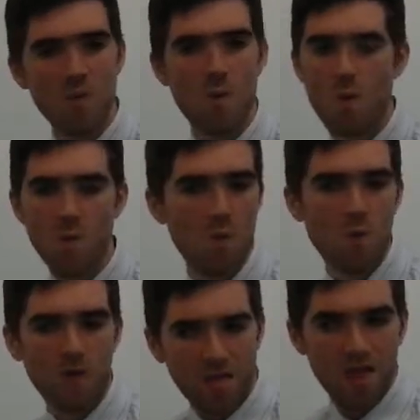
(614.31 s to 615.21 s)
The
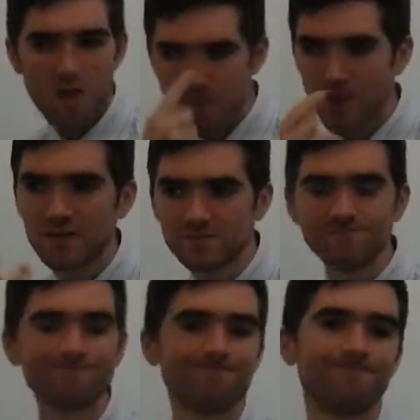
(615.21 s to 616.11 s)
fourth sheet of
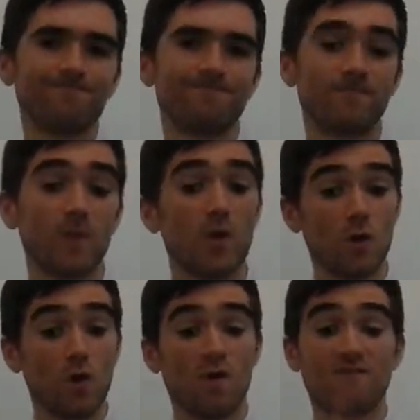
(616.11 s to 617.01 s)
paper is a
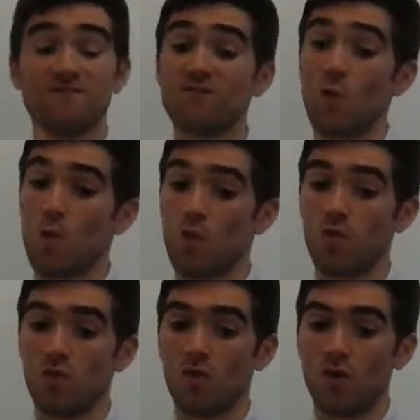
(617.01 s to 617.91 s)
copy of the
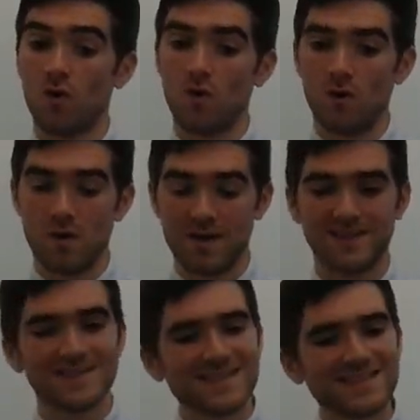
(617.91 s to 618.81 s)
report
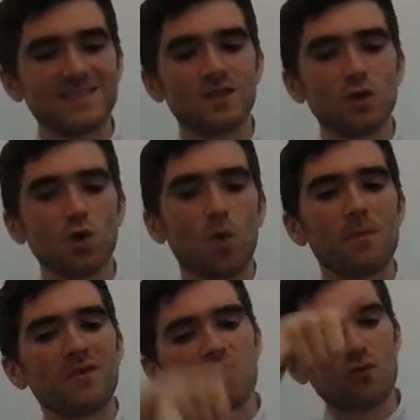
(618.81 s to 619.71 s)
that we look at
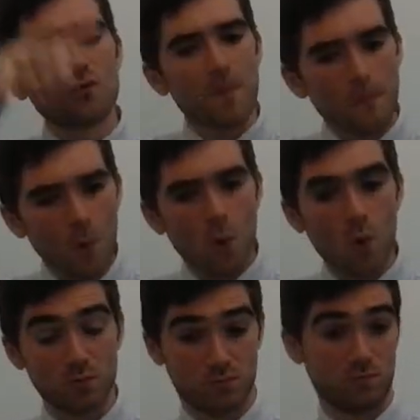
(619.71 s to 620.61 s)
to see where
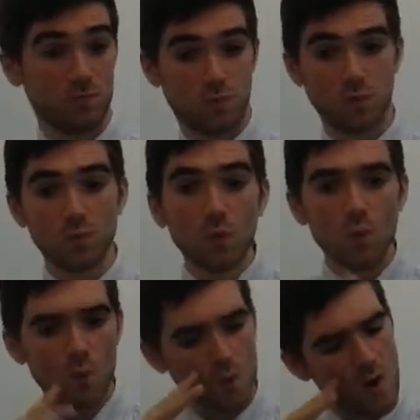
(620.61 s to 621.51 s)
we are as
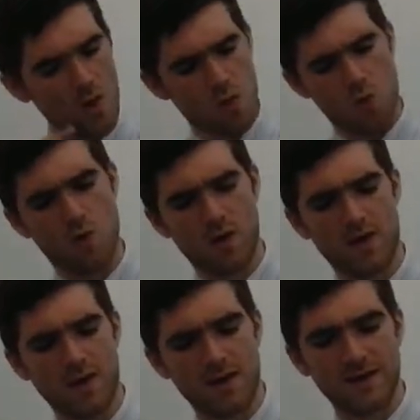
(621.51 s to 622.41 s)
against the
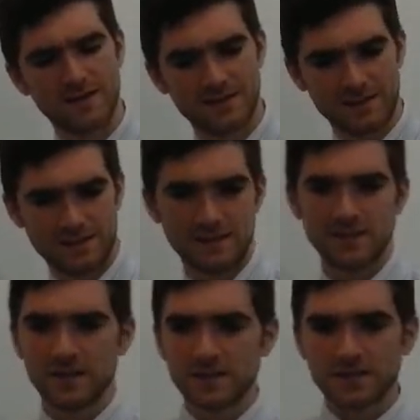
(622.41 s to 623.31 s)
budget. So
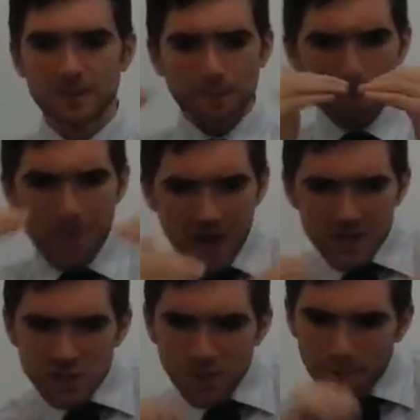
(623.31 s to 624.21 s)
there's 3
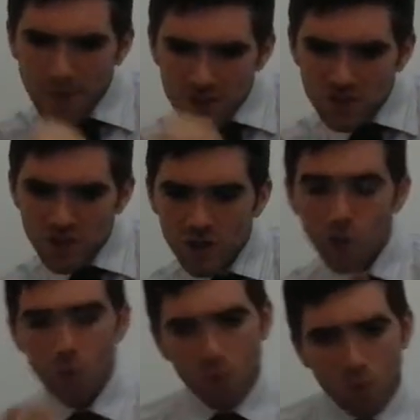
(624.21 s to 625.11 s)
columns. The
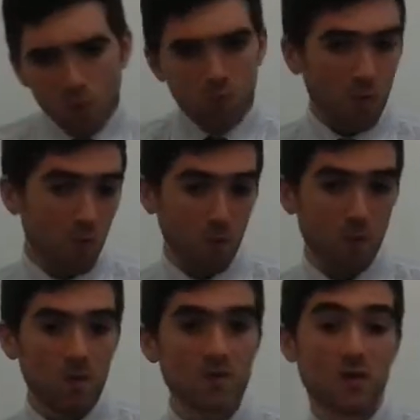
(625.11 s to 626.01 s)
first column
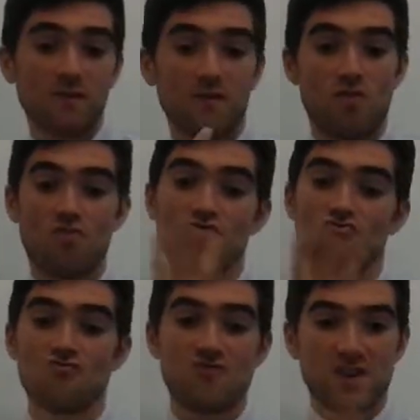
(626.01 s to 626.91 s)
is the
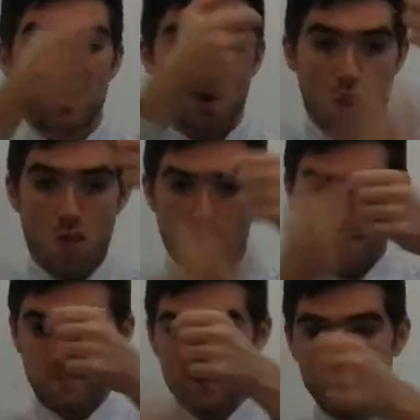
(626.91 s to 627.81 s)
stages. The
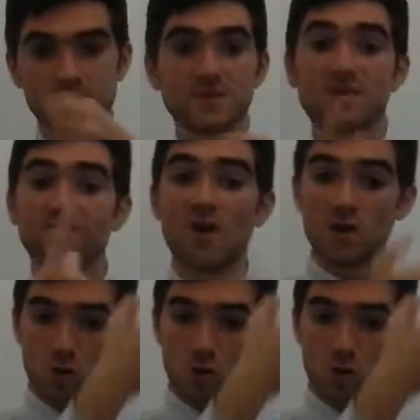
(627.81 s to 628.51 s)
second column